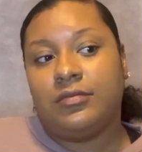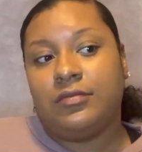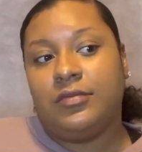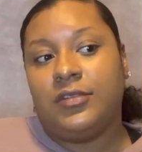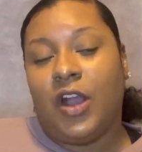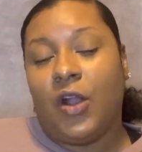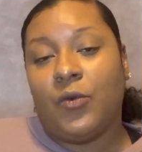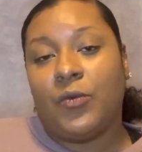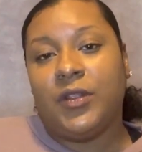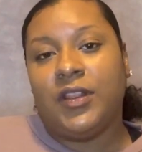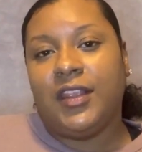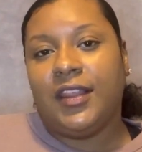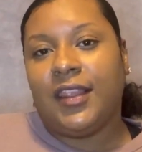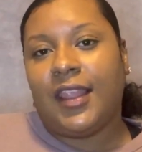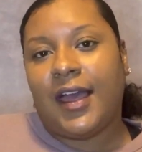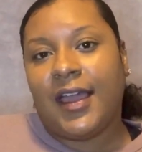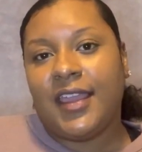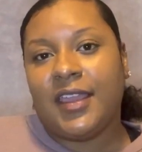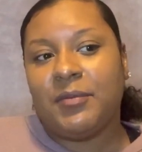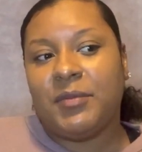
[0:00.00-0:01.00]
don't really
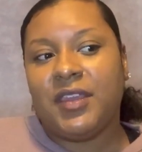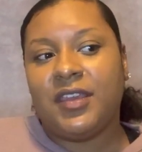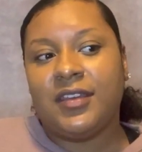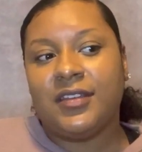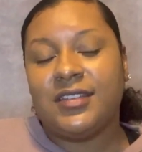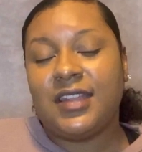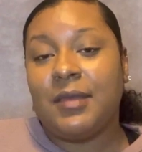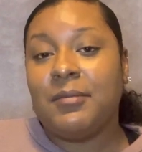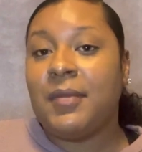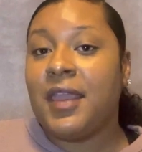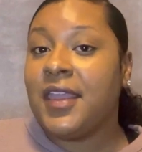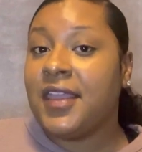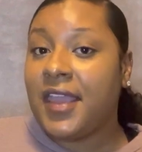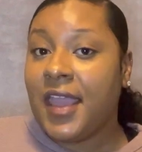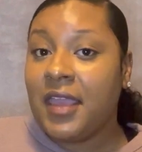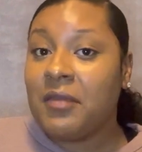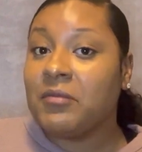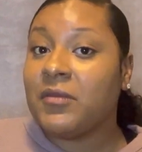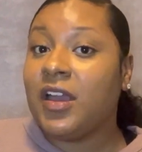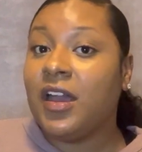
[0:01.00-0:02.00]
like, because they may
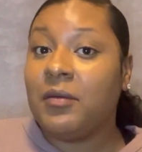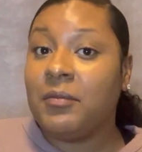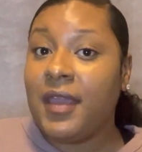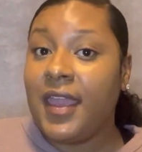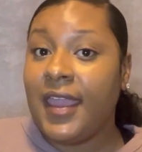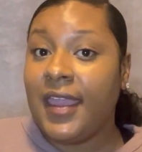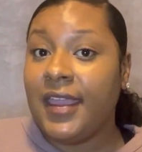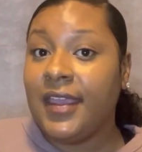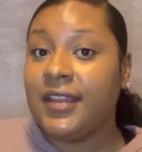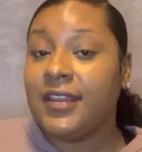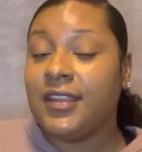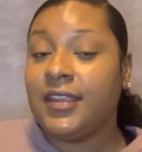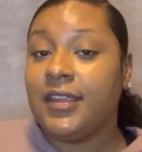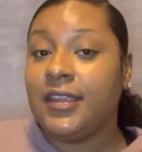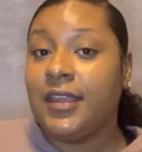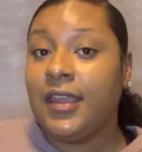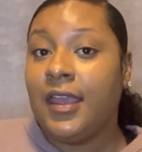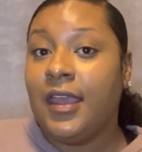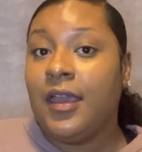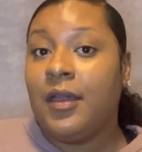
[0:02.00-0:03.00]
come handy.